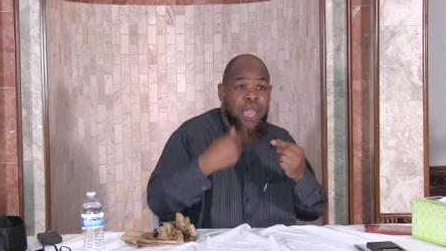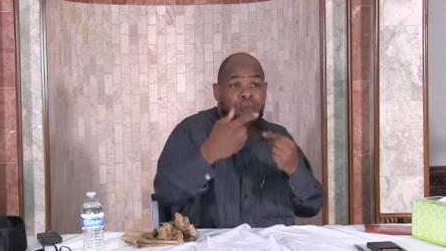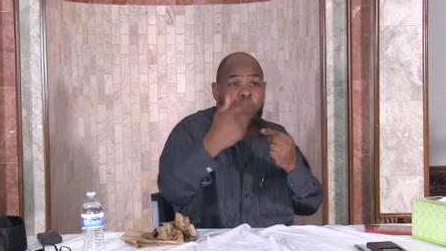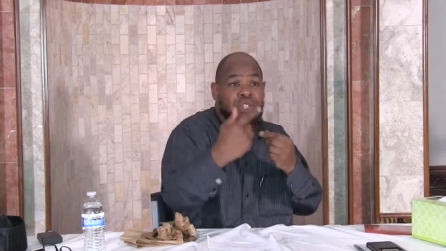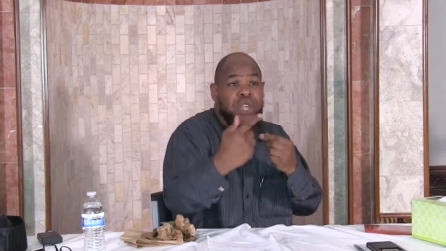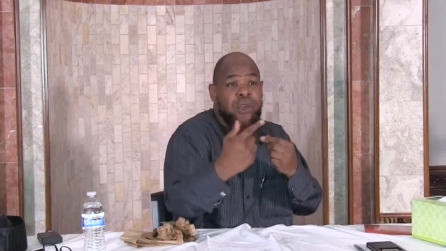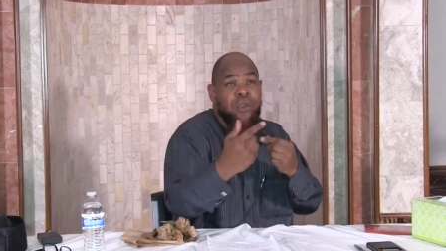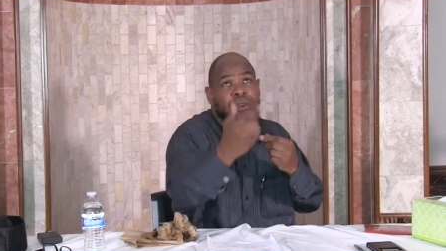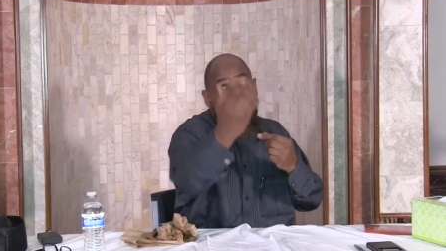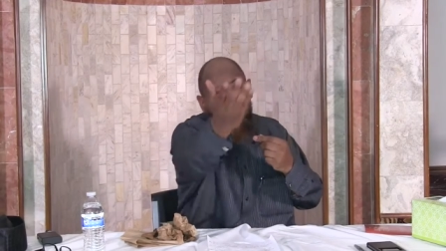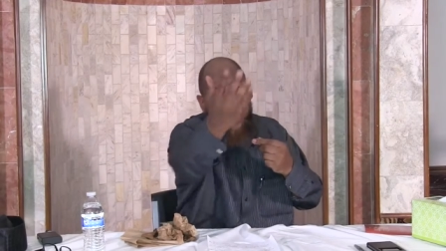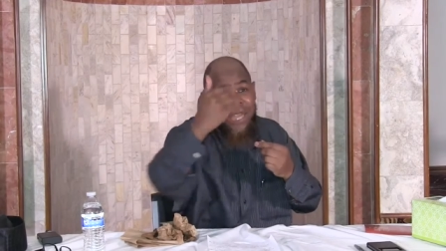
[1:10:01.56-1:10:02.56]
in
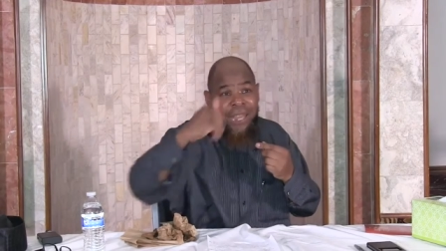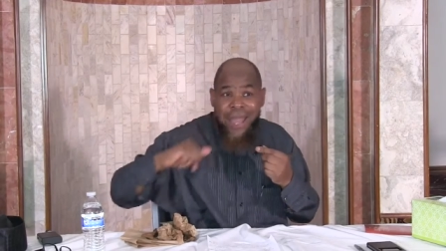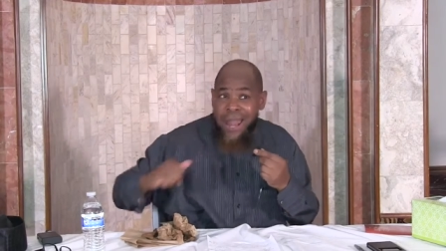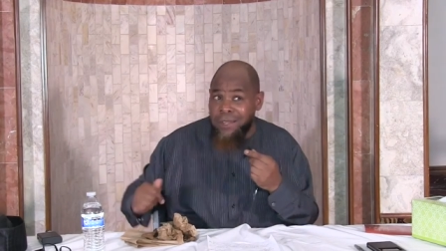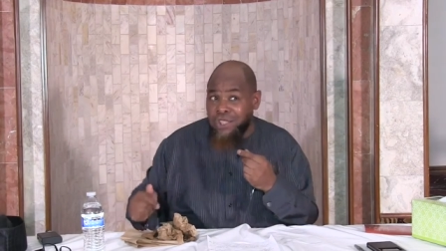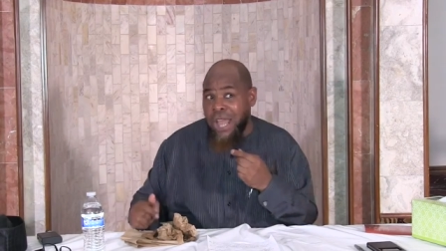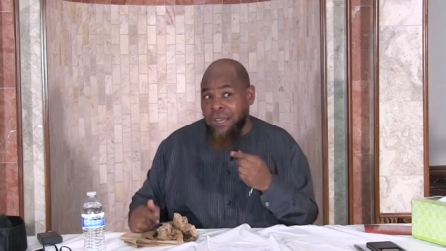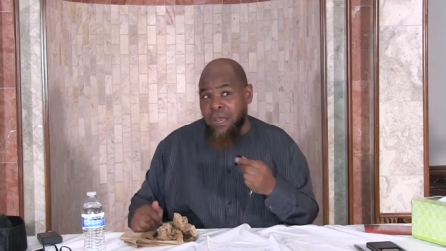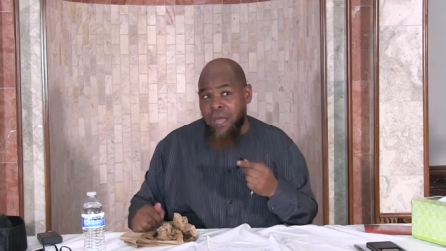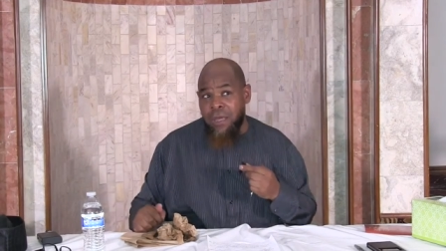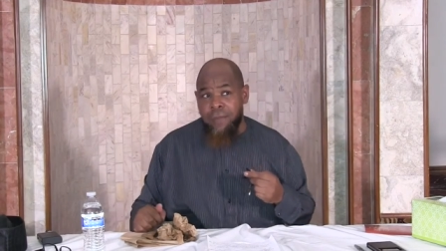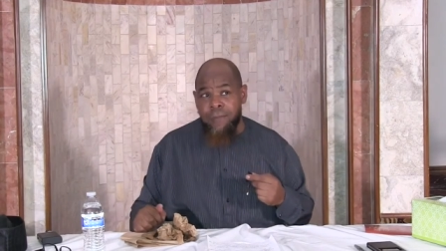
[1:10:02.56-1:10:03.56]
return, will get Al
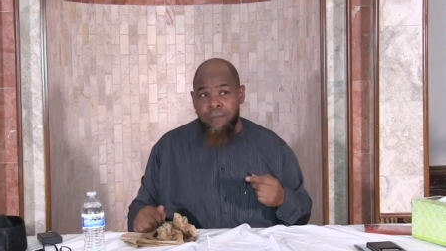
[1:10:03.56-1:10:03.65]
Jannah.